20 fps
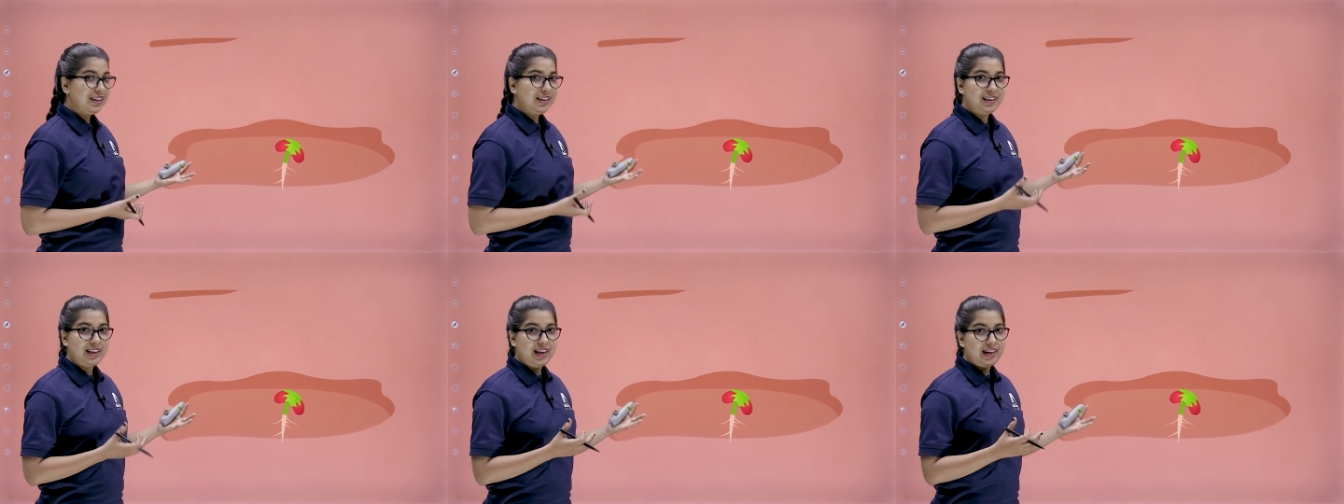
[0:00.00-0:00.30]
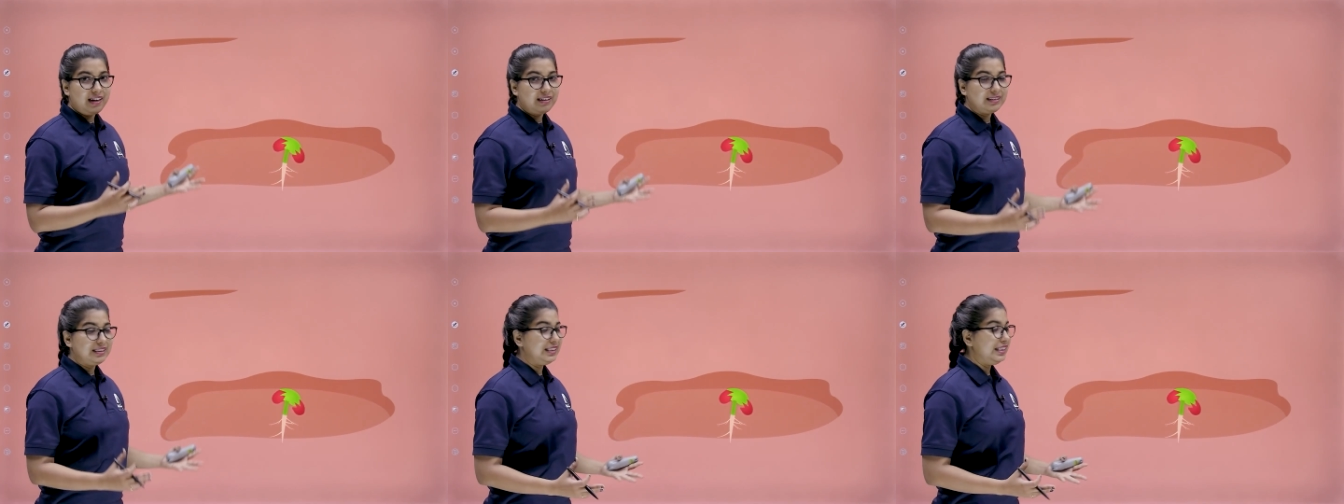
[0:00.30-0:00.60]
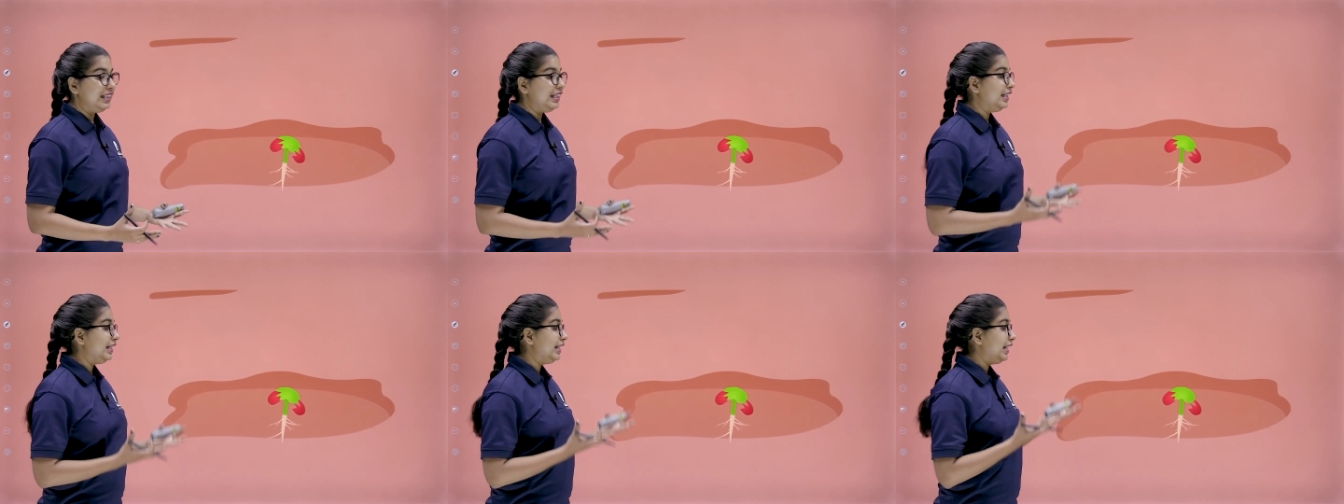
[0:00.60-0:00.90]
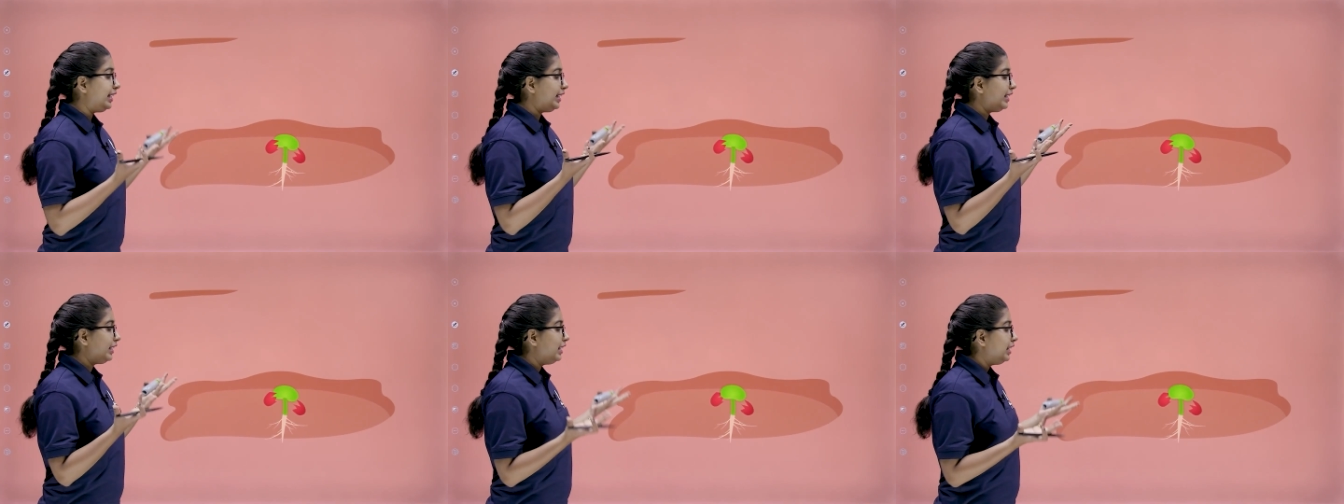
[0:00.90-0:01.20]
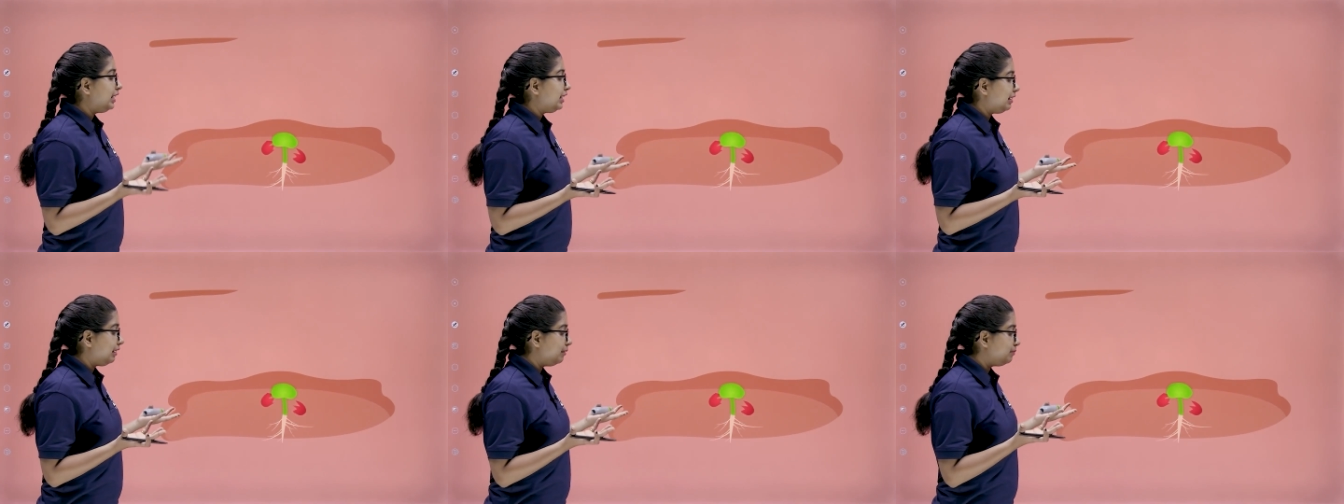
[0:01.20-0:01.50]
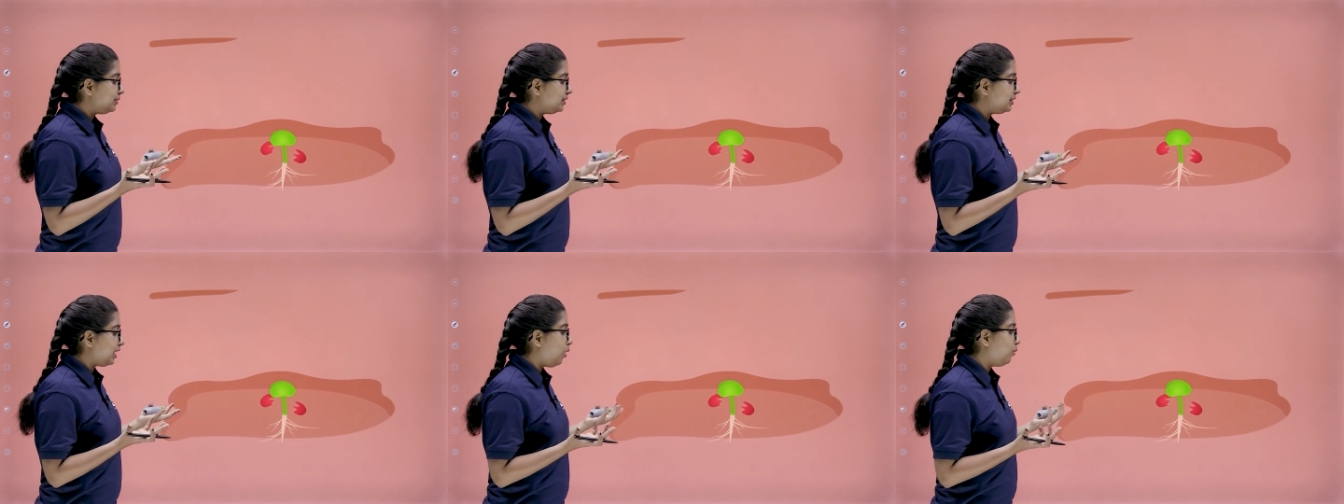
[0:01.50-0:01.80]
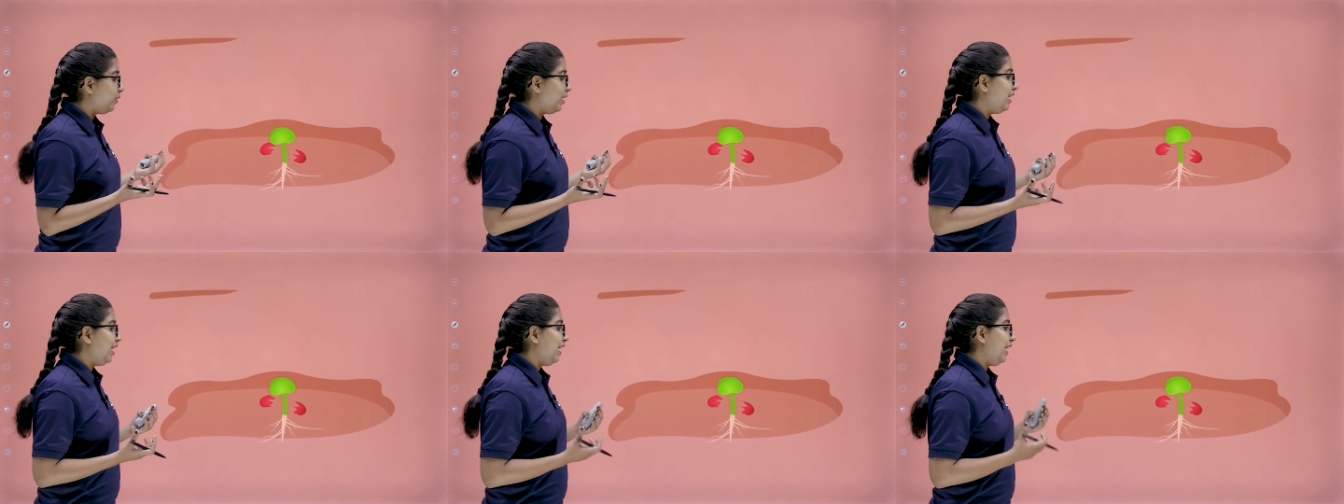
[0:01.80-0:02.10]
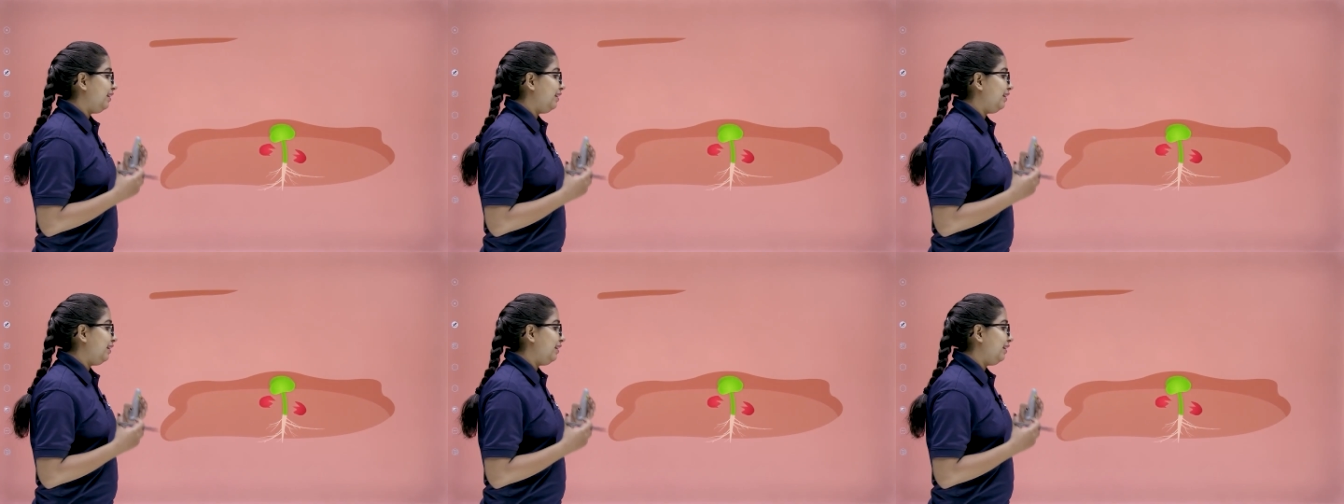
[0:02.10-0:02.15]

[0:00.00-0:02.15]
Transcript: then a seedling comes out